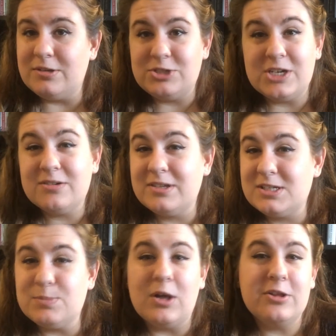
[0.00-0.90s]
generally
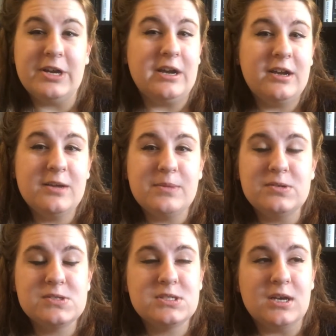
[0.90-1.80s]
smaller area.
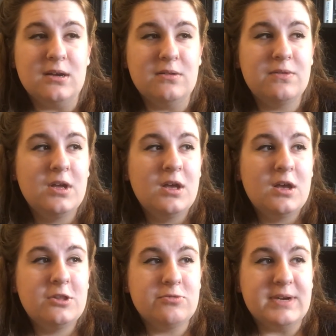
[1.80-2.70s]
Most of
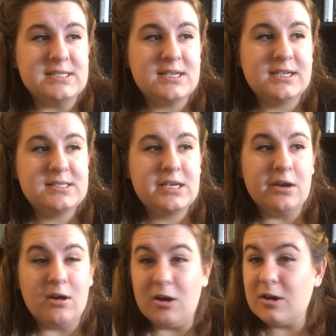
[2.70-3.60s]
the residents
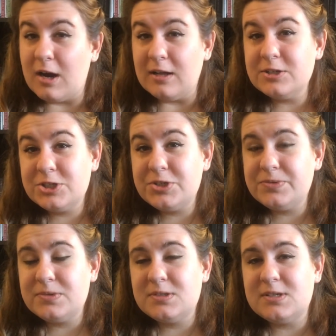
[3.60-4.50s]
here are college
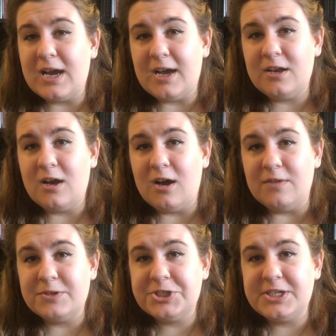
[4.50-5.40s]
students at
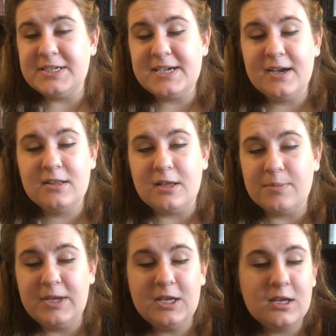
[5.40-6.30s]
Virginia Tech, like
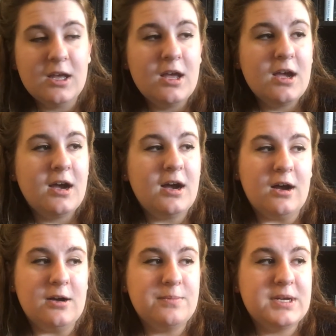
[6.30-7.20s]
me,
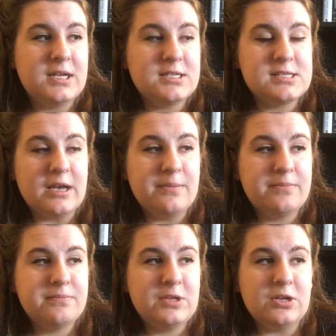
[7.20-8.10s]
but
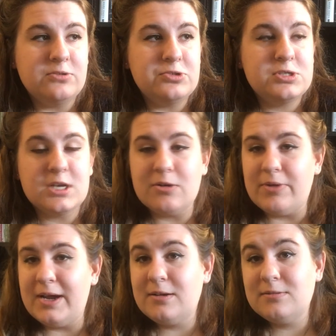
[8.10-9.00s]
some do stick
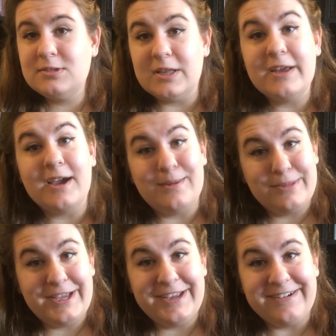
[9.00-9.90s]
around, like I'm
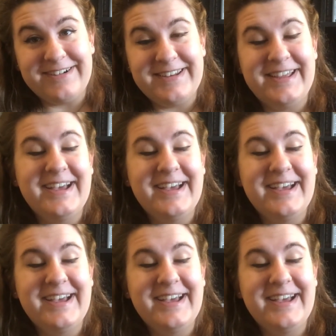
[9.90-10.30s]
planning on.